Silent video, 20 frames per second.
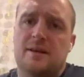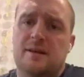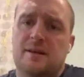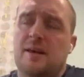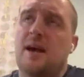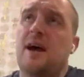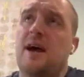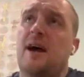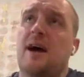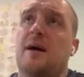
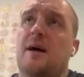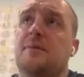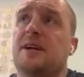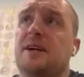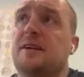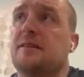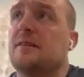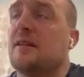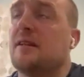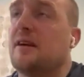Yeah, I
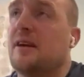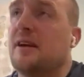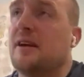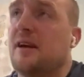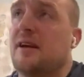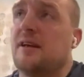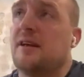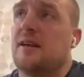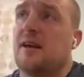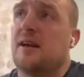
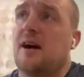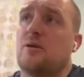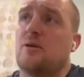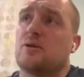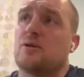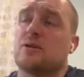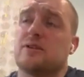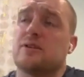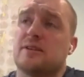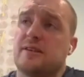mean, how
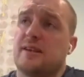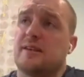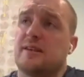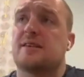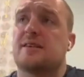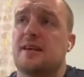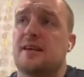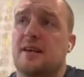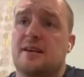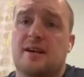good is it
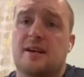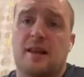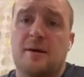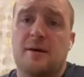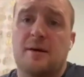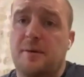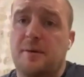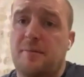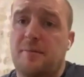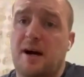to see
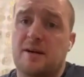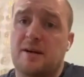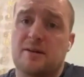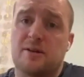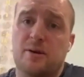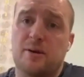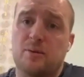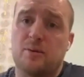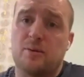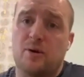Kalepi back
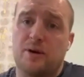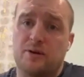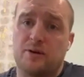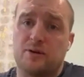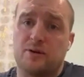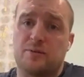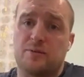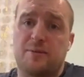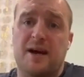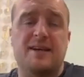doing what he
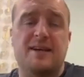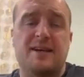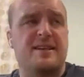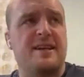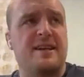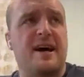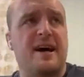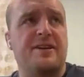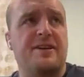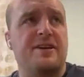does best?
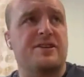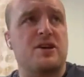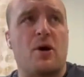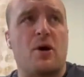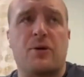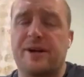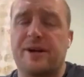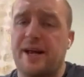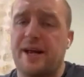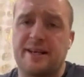He'd had a
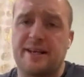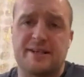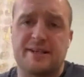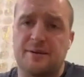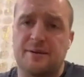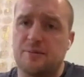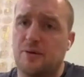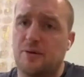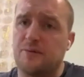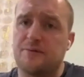torrid
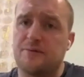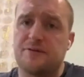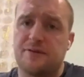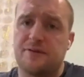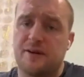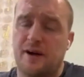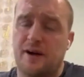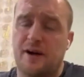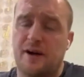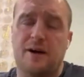18-month,
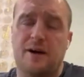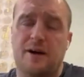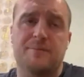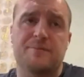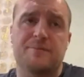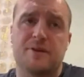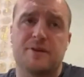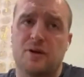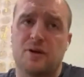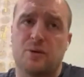
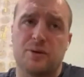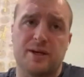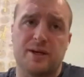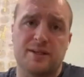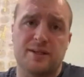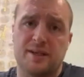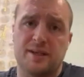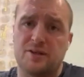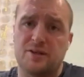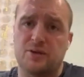with
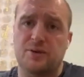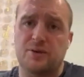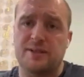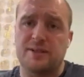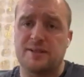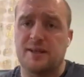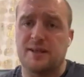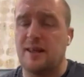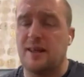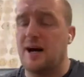his
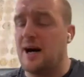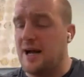injuries and